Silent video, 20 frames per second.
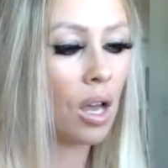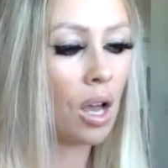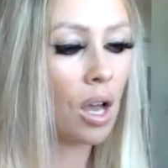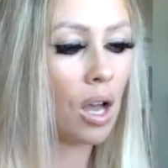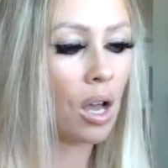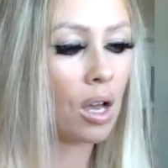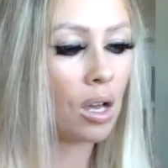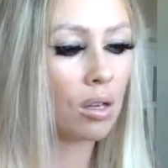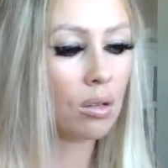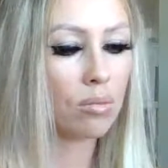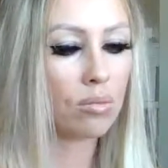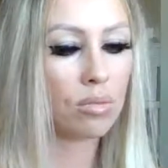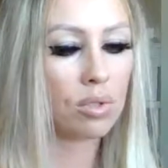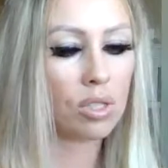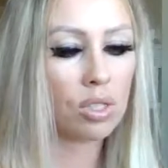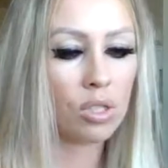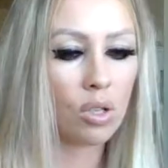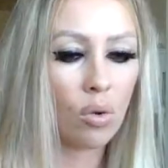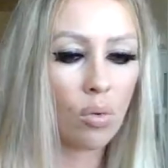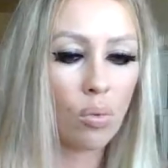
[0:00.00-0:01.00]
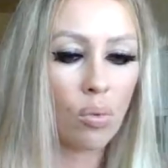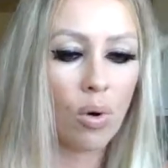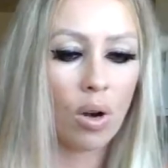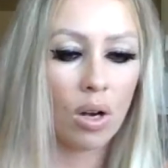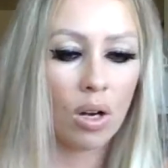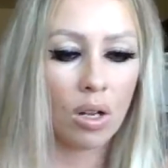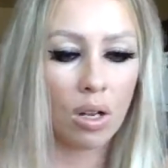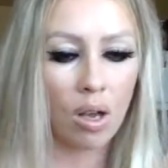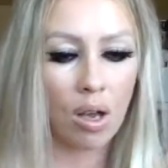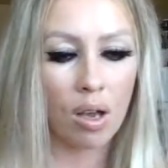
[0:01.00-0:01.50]
Um, so
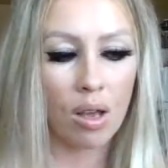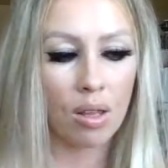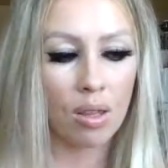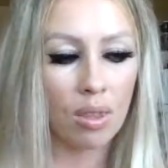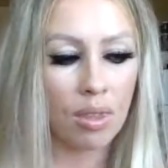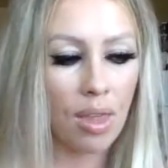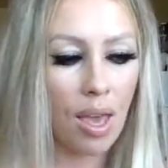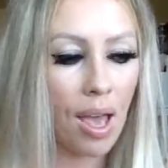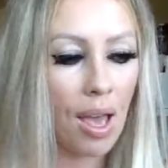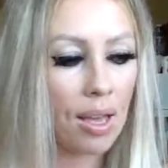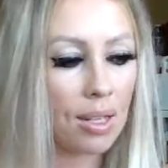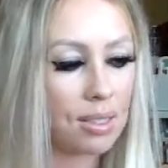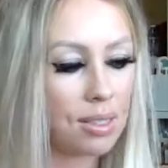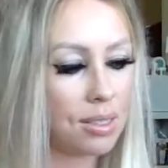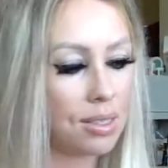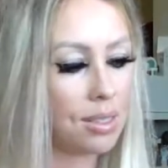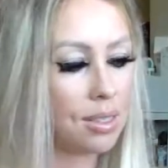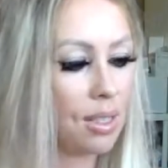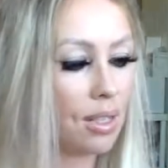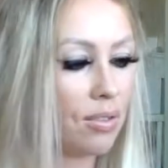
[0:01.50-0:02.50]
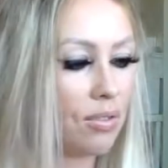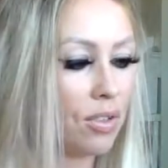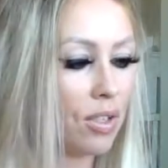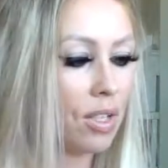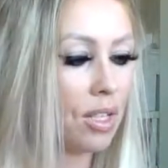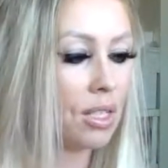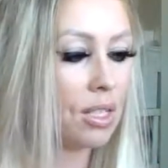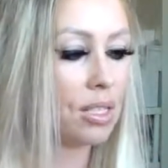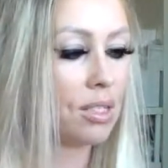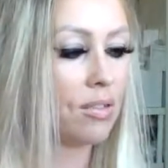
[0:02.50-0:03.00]
work on that if you
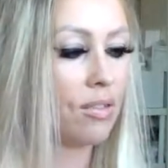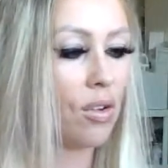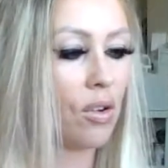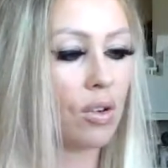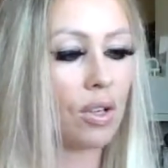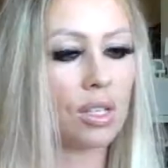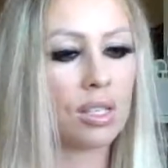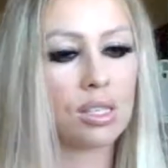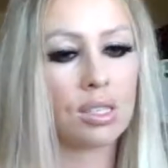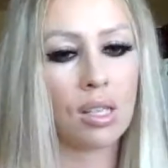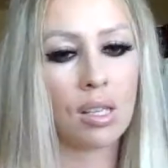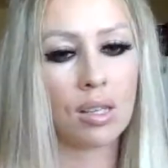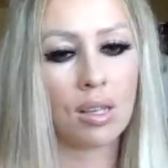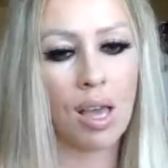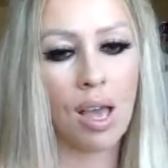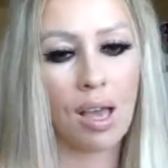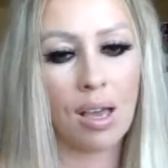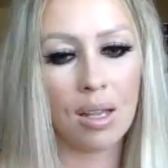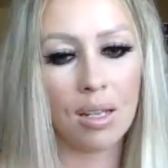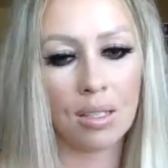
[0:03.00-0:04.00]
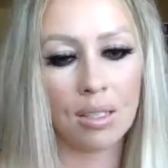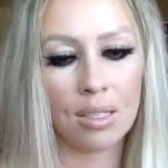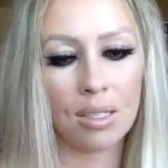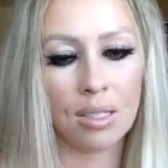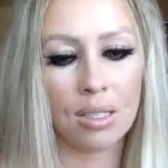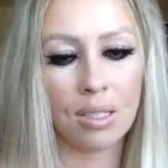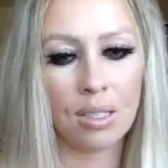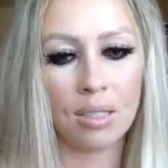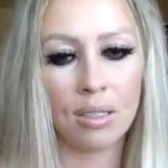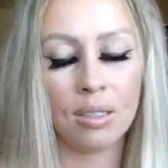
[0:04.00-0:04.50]
need to focus on
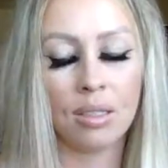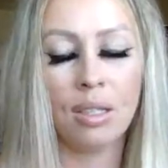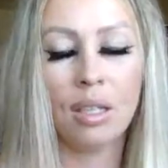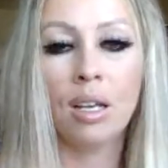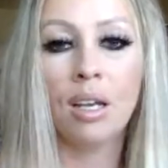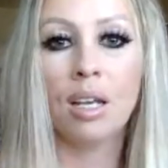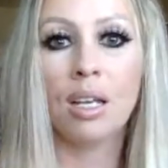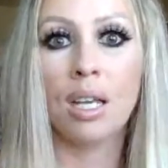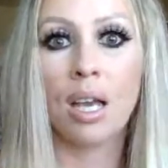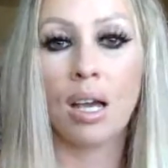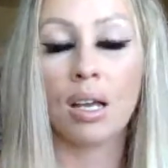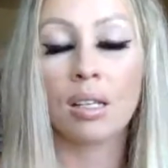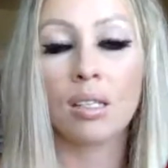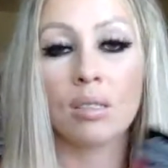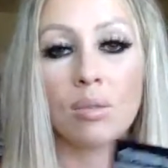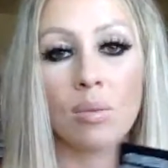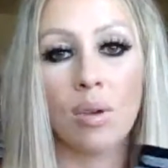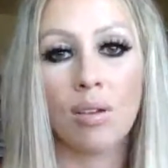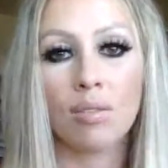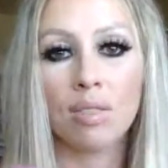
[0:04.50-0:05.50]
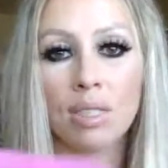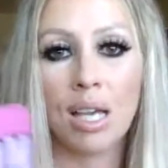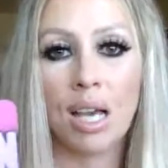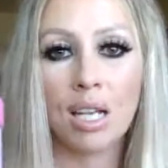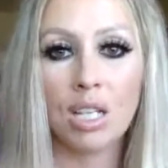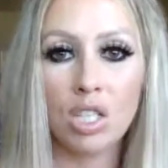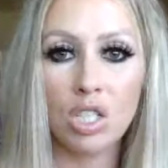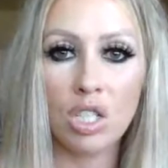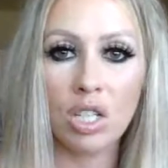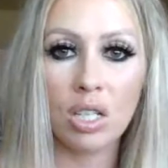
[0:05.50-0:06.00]
that. Yeah, because we have
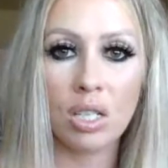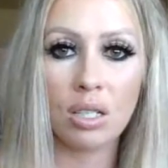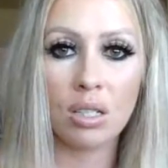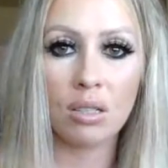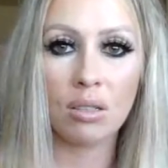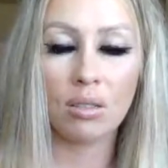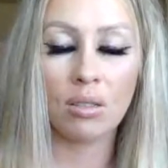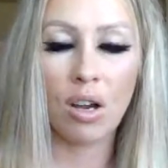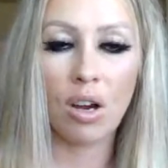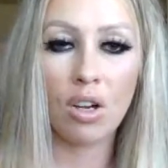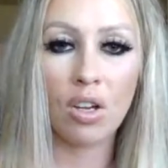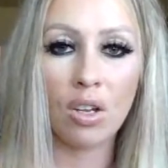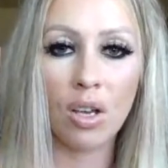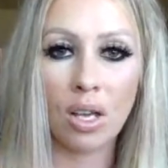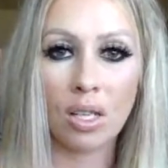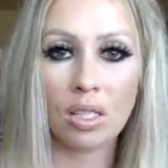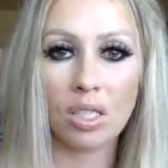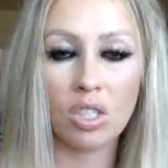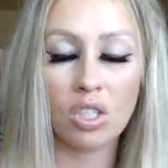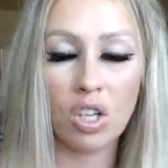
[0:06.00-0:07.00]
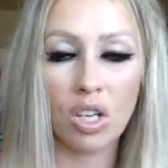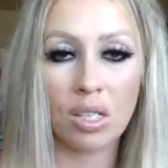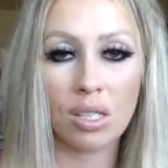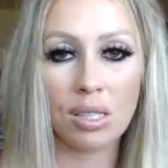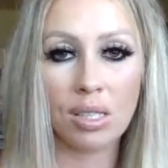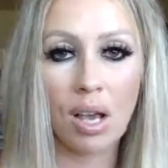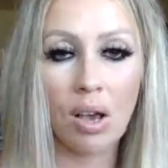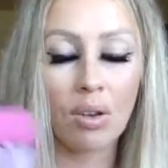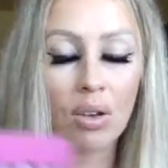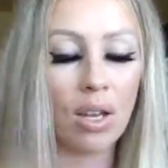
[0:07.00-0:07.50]
tension. Are you guys
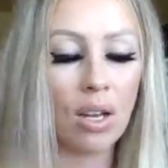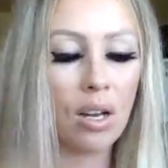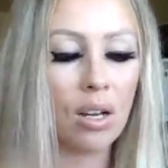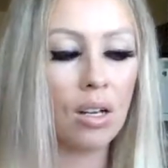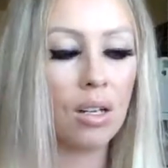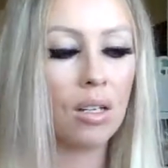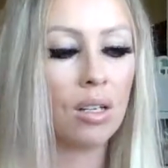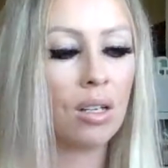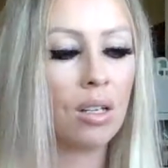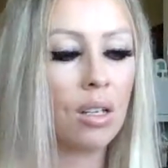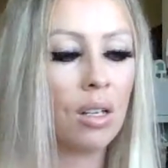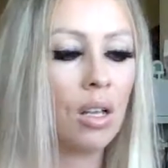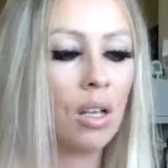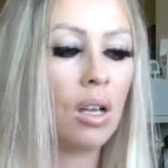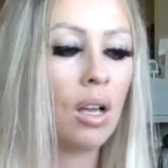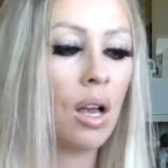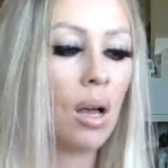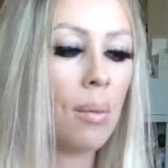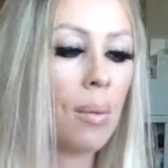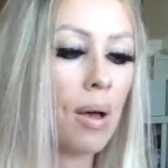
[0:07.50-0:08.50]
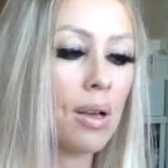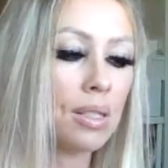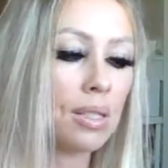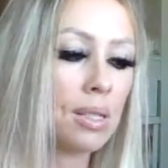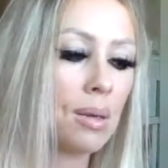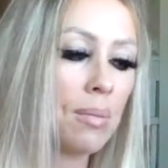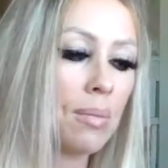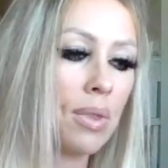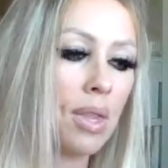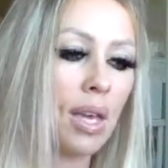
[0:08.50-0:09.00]
stressed out here about
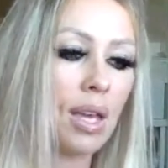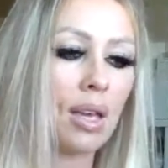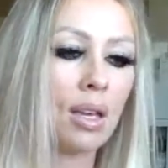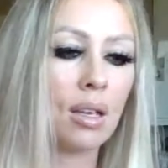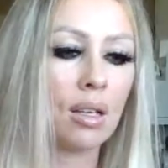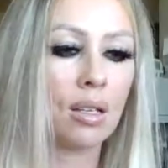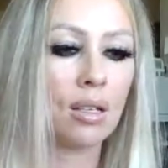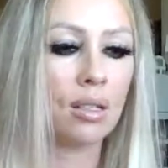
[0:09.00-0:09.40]
something?